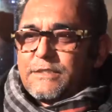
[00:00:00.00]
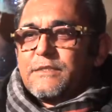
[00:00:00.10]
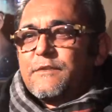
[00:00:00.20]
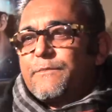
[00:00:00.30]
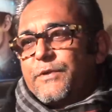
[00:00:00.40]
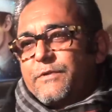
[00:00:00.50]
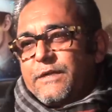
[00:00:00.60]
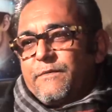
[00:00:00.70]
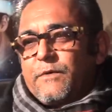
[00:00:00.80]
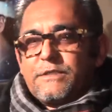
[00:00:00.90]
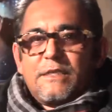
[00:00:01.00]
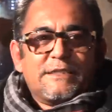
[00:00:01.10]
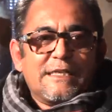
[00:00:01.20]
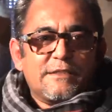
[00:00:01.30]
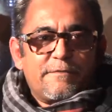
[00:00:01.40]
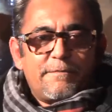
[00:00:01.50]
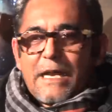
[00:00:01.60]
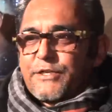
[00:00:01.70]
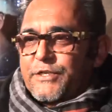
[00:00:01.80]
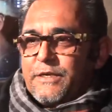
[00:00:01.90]
our sense of beauty, what is our sense of
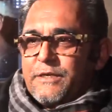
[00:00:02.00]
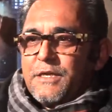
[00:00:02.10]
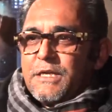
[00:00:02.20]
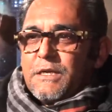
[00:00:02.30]
passion,